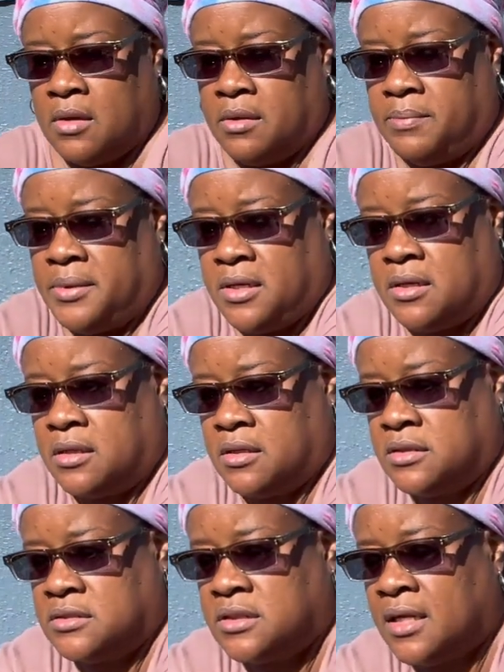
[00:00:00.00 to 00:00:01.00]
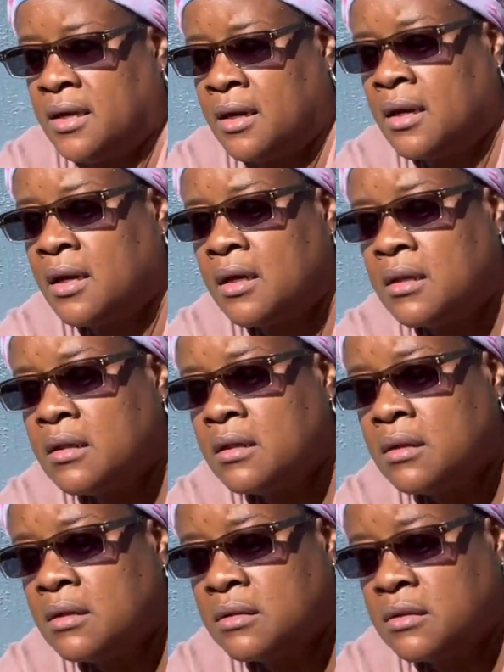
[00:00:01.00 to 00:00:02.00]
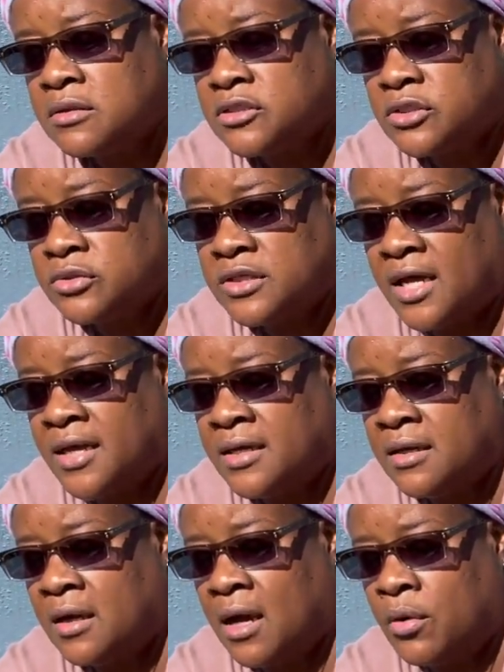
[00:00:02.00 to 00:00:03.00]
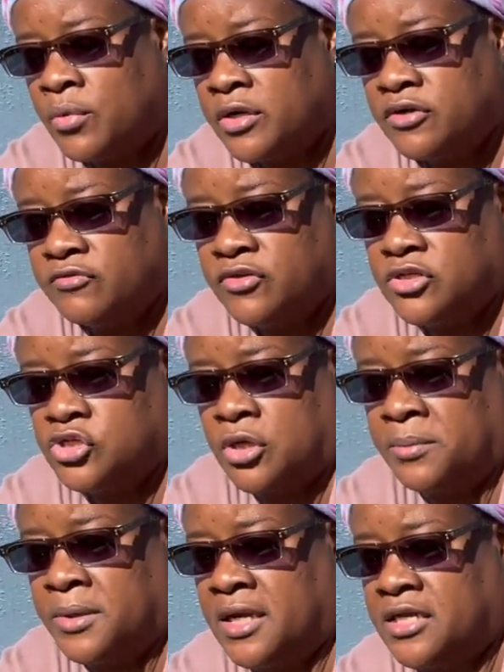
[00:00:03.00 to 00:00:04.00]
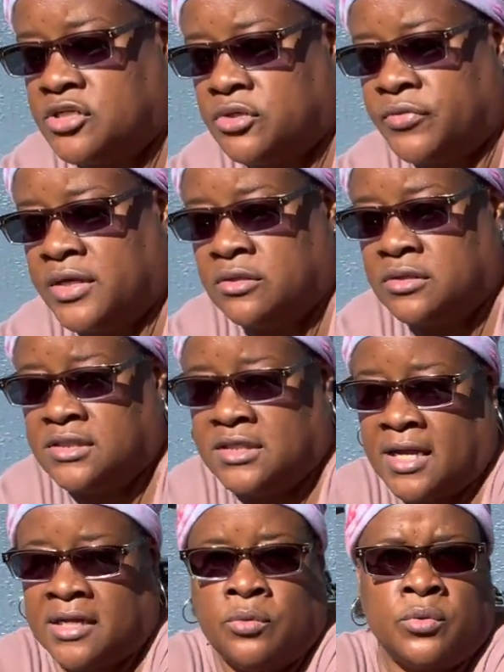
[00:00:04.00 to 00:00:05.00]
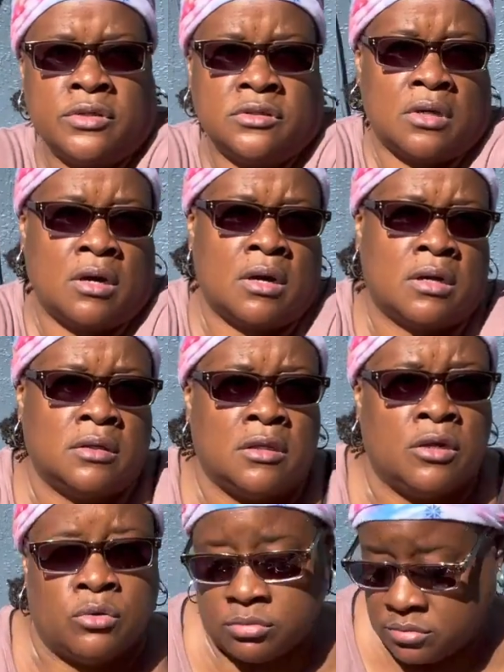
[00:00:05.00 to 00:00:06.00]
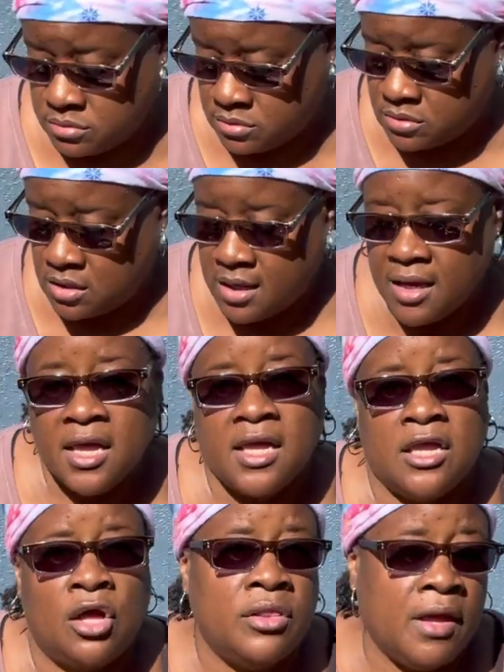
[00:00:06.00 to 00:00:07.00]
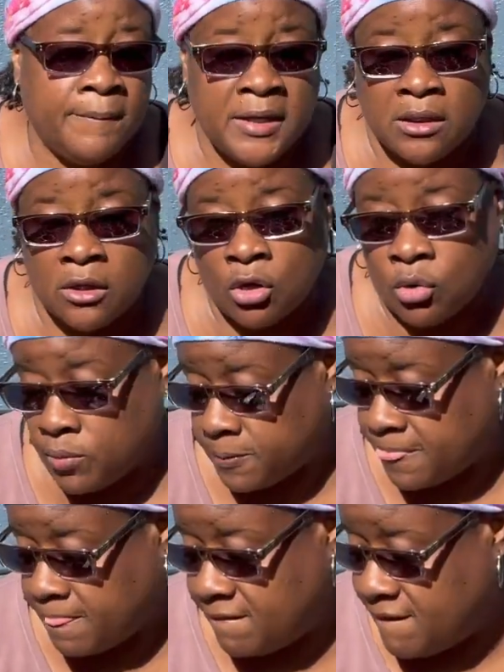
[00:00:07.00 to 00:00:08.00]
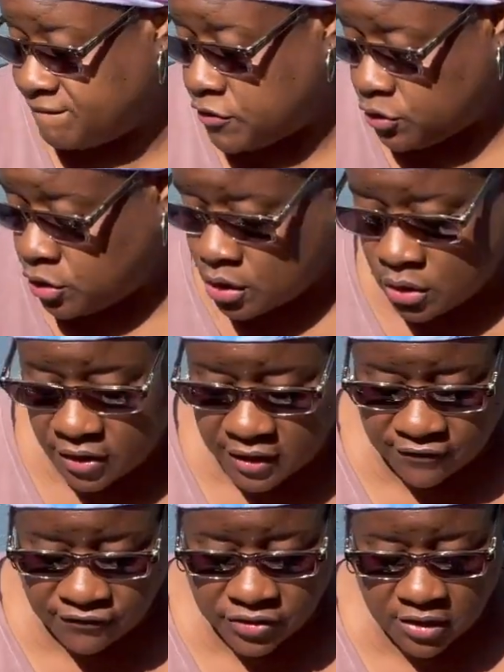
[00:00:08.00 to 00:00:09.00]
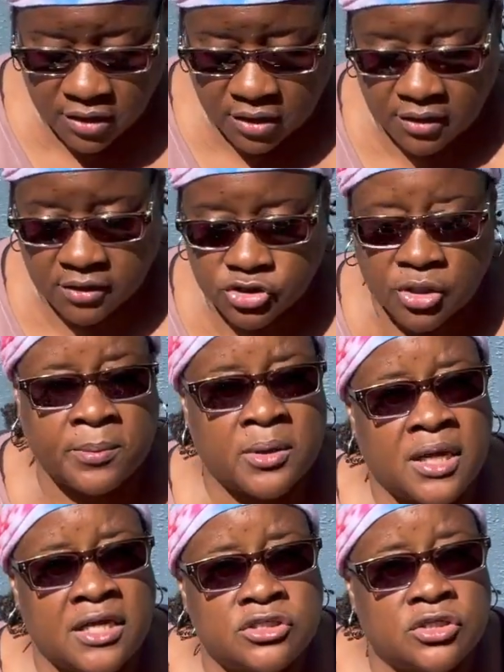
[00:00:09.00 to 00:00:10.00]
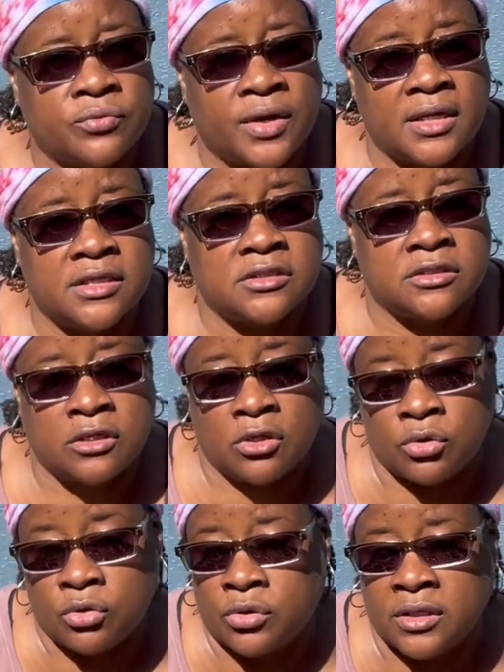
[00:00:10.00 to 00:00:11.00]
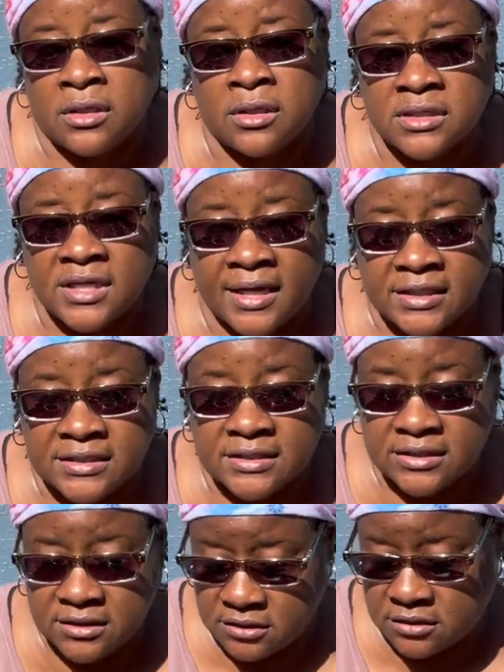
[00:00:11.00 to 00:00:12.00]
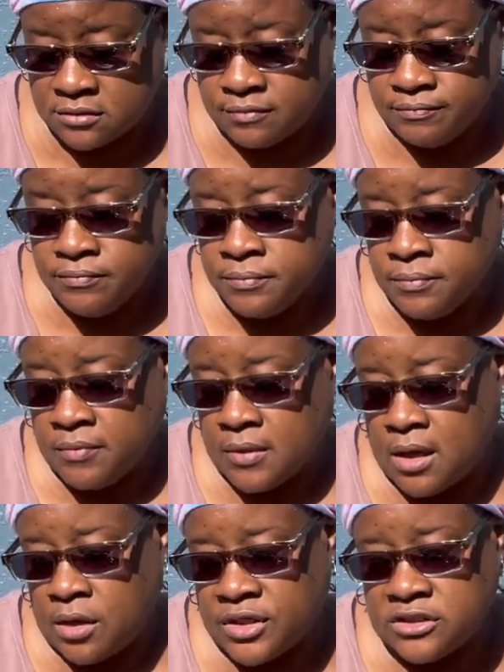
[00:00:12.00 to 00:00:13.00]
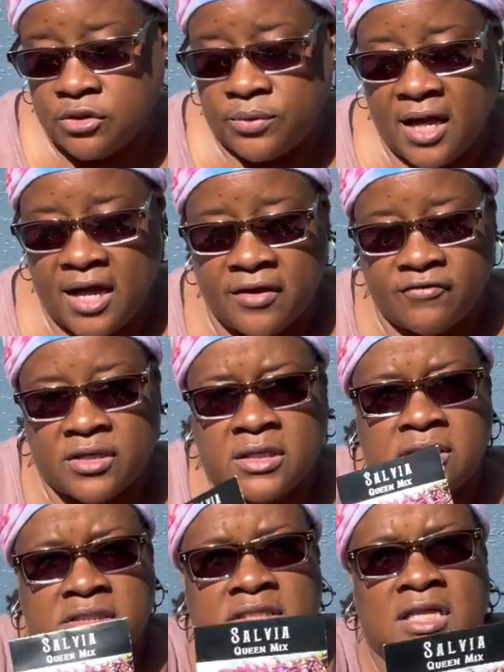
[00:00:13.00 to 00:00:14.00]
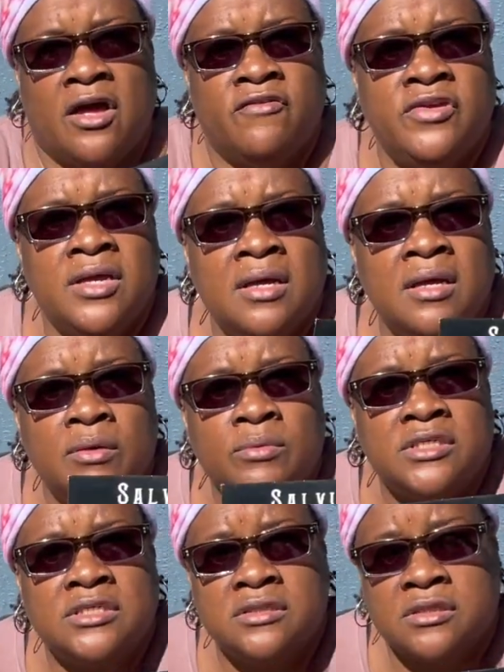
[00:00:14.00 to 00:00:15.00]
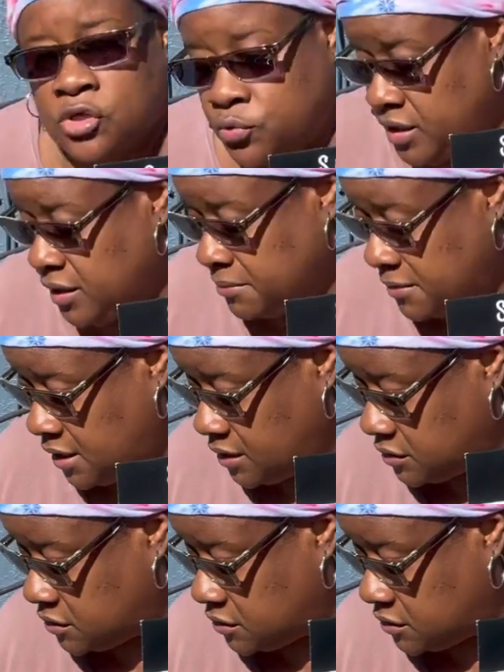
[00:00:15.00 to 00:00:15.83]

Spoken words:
Because they're so tiny. I wonder if the germination rate on the tiny ones are low. Y'all let me know if you know if the germination rate is low on the tiny seeds. All right, so we have a salvia, which is a cream mix.